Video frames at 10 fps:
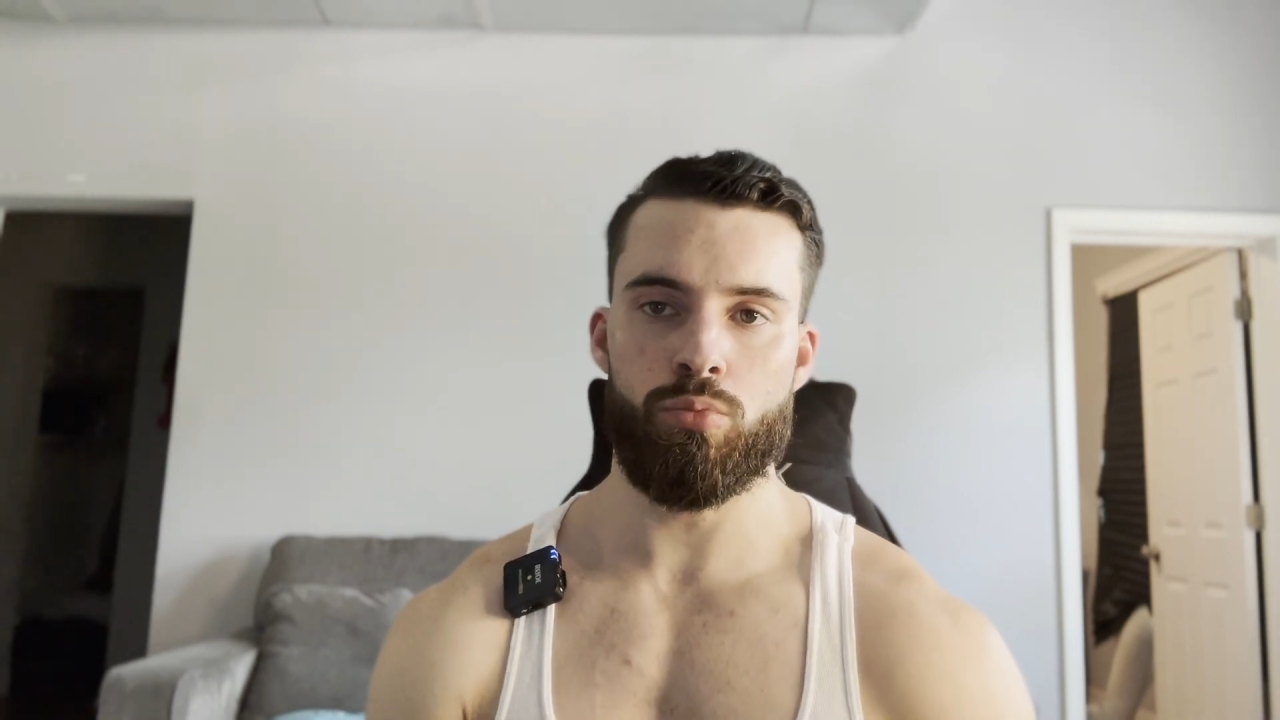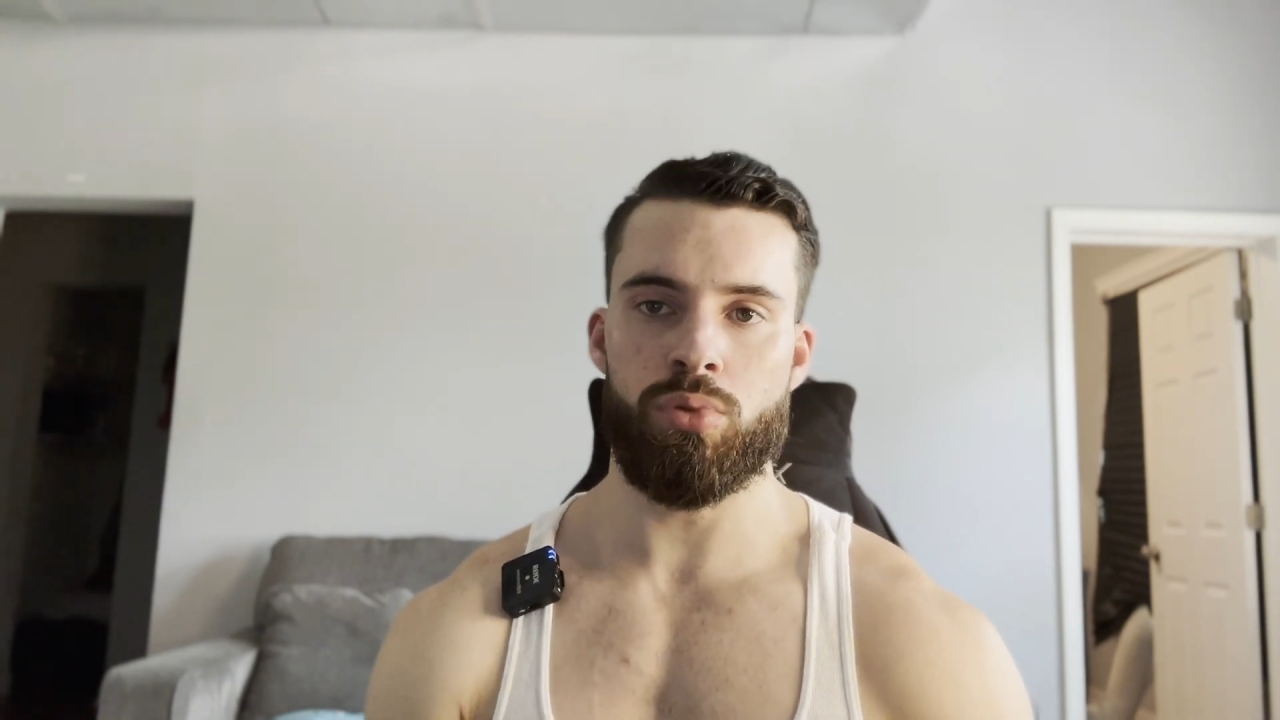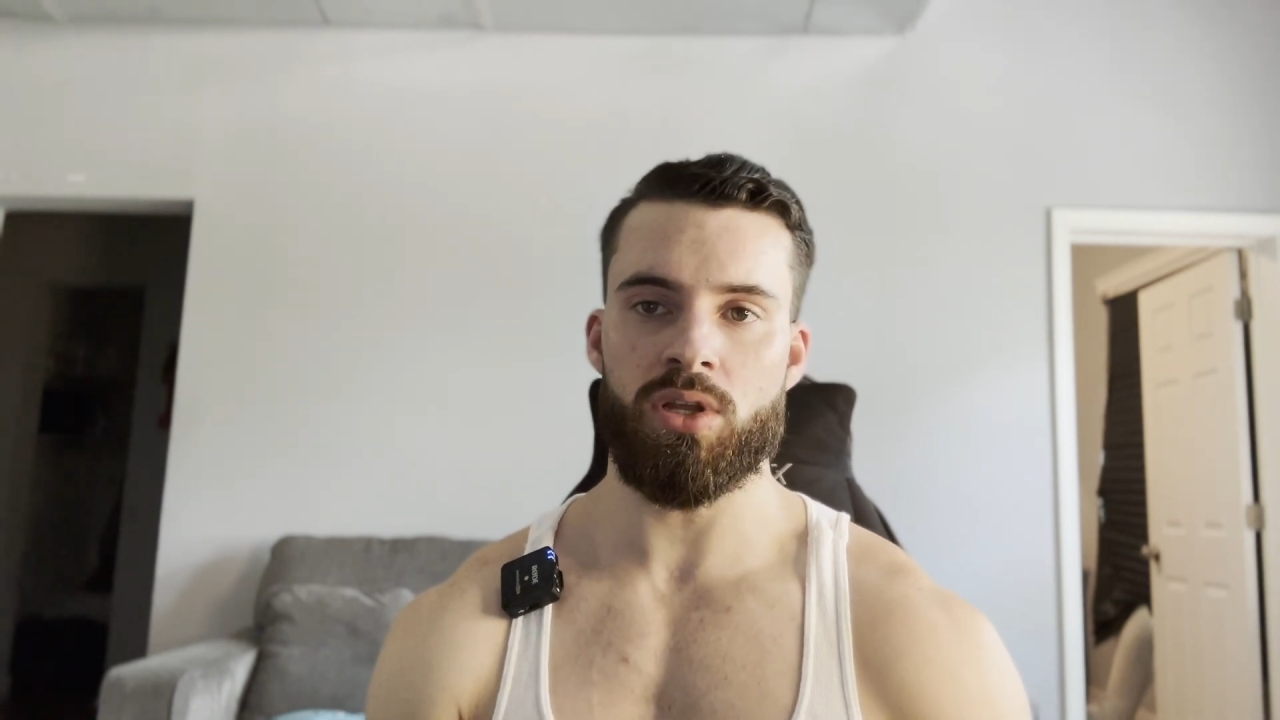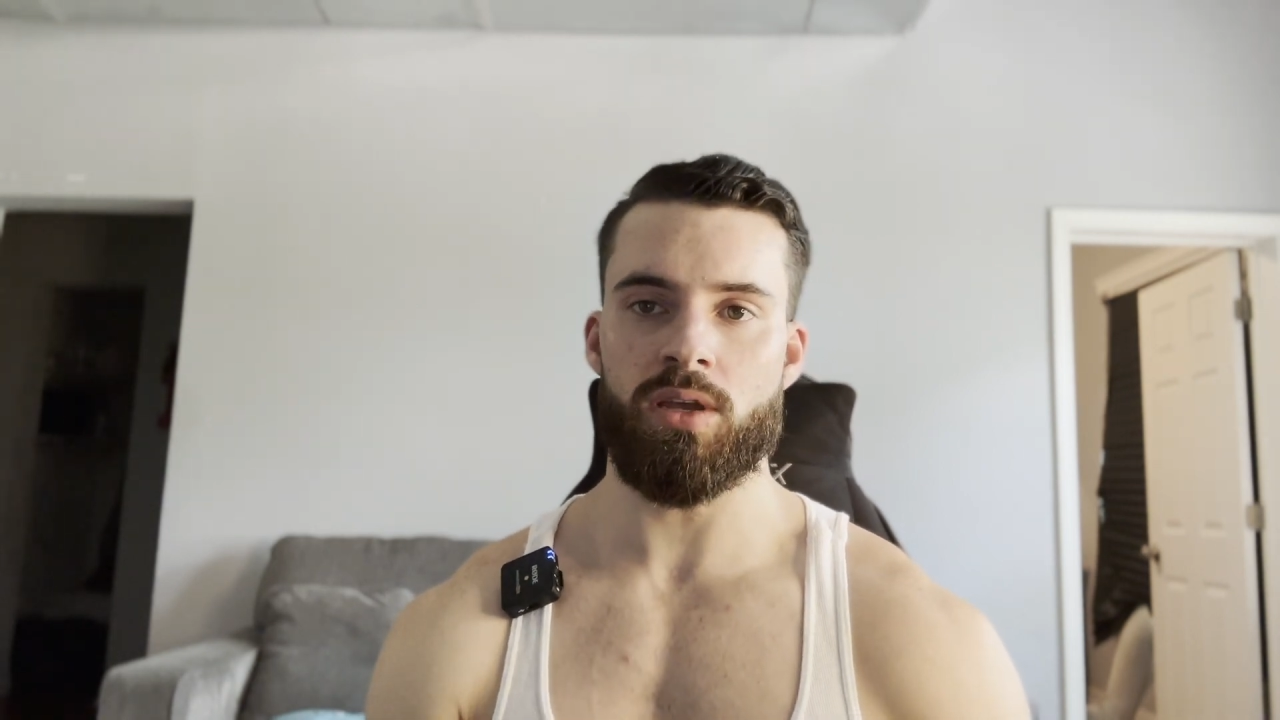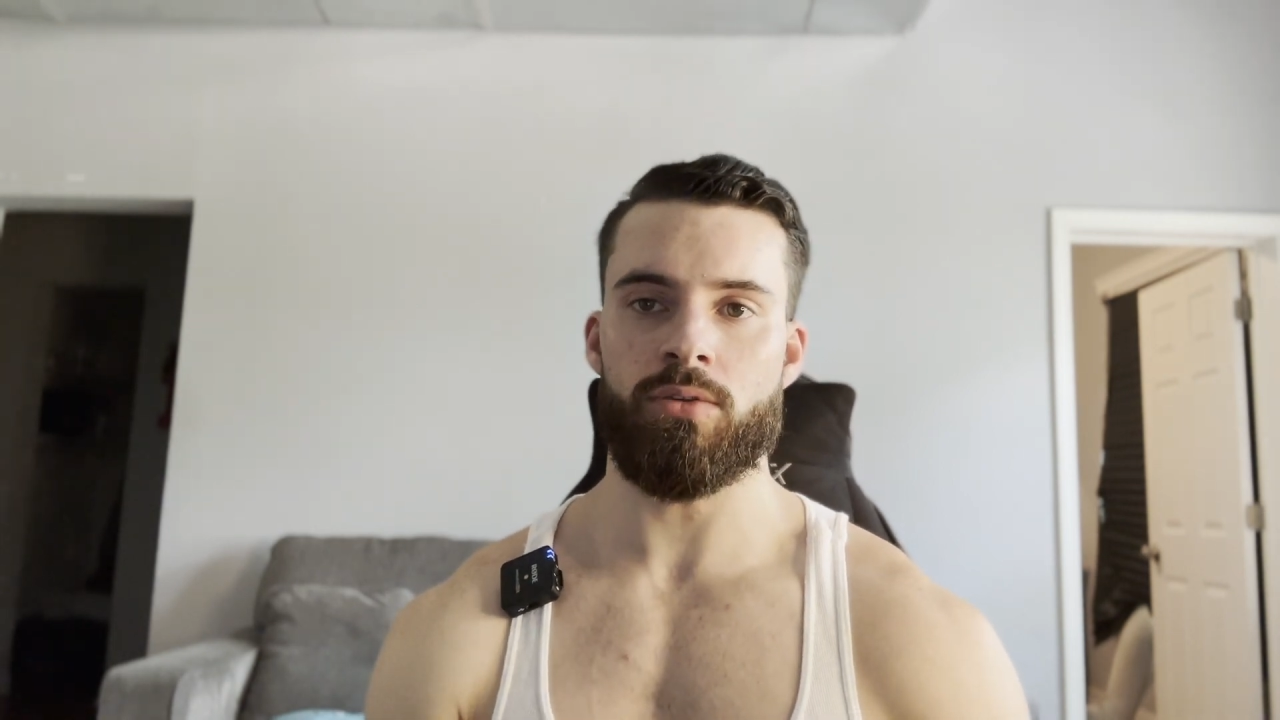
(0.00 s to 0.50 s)

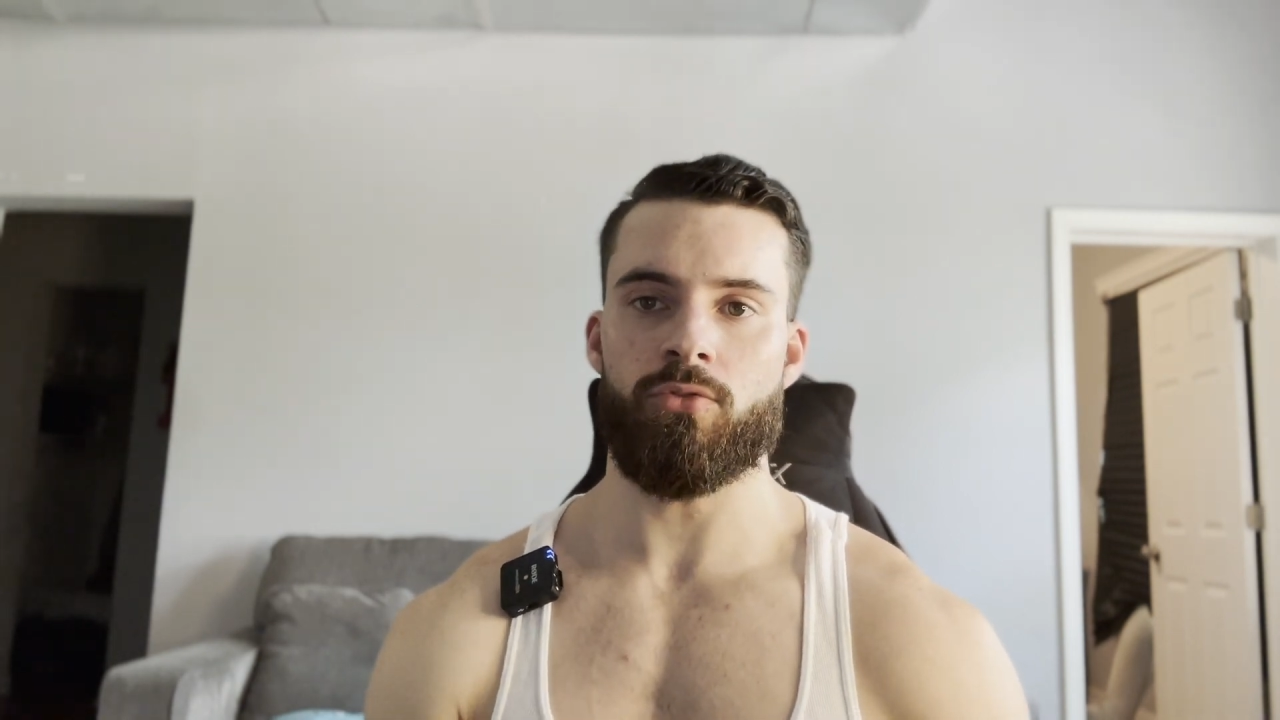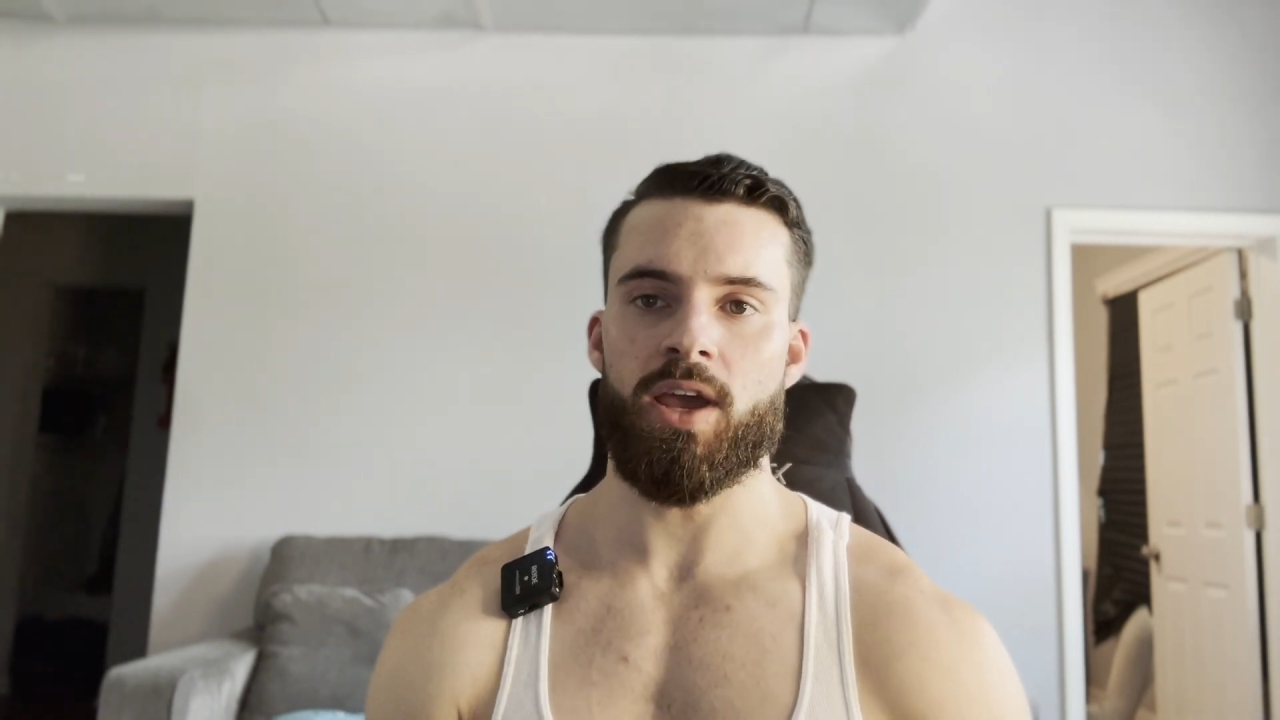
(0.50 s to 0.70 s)
believe.